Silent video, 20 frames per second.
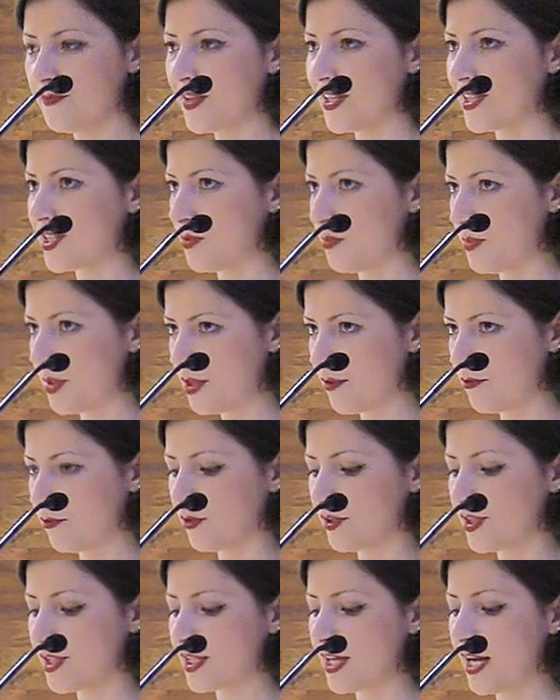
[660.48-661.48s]
It's a
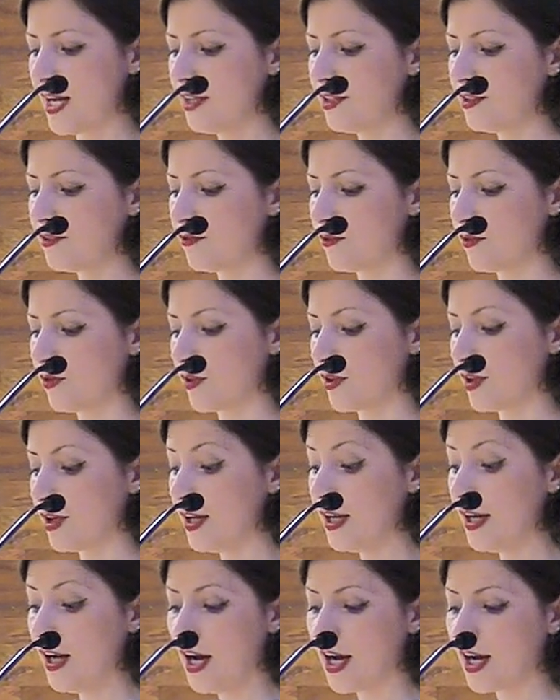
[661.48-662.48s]
pitiful sight for
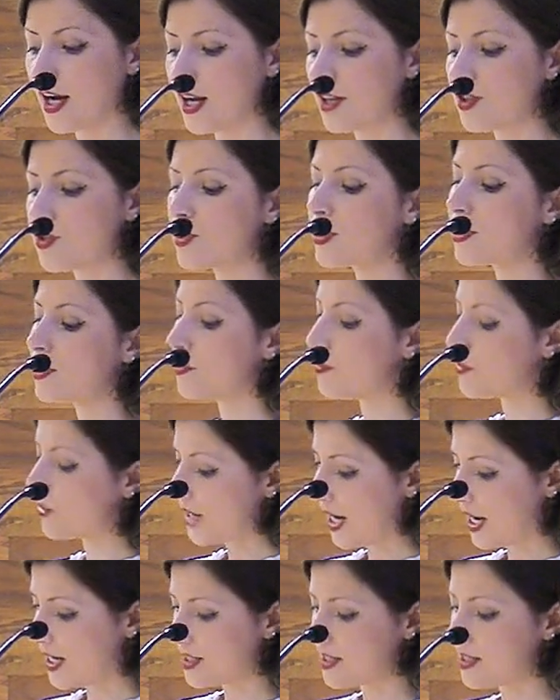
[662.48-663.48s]
a country that
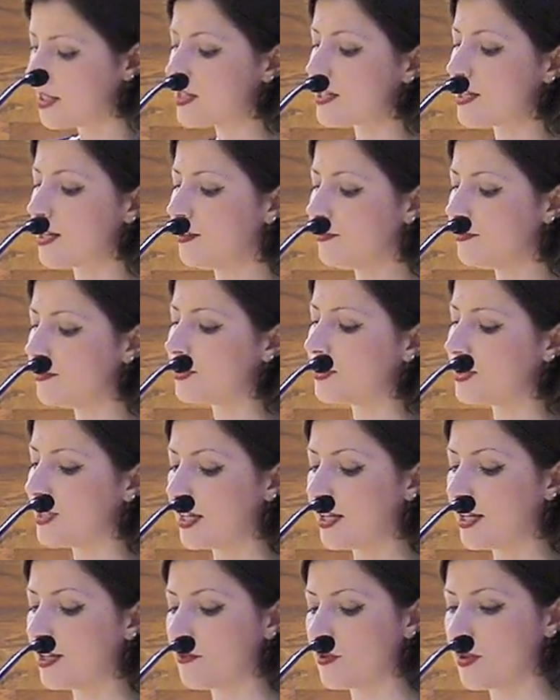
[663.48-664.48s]
prides itself on
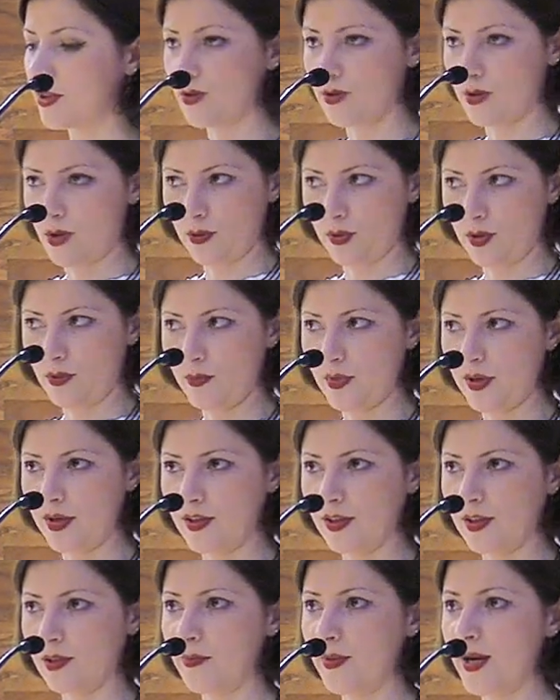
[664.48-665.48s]
dealing with its own imperial